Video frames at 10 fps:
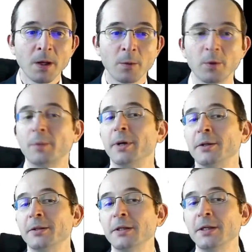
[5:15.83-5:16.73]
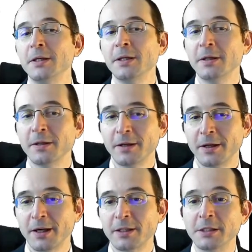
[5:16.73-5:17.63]
What about the
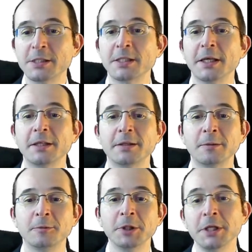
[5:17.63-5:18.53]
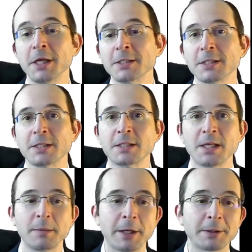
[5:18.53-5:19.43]
other state that really gets us the
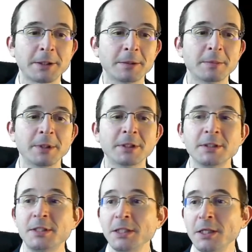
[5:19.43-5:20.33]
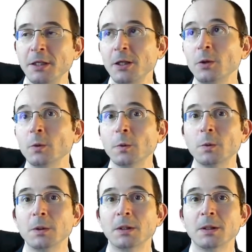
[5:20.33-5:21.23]
same outcome, du,
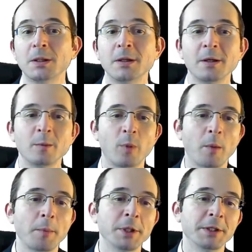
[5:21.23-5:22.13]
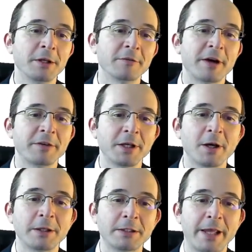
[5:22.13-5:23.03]
probability of having
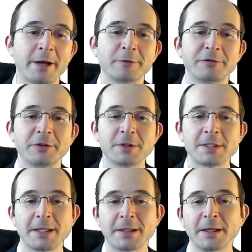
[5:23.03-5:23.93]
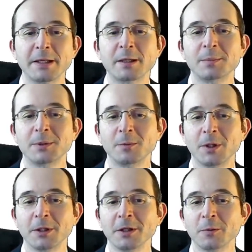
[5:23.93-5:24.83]
gone down first and then up?
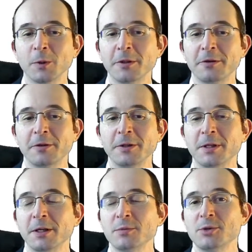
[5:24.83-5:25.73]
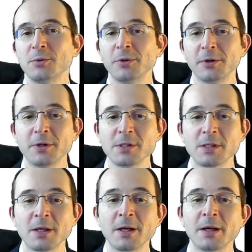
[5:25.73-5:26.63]
Well, again, 1/3 times
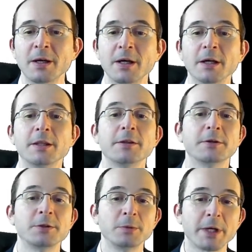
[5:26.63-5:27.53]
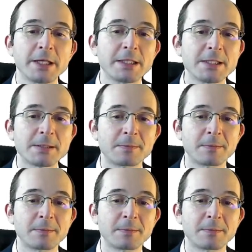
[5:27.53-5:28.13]
2/3, another 2/9.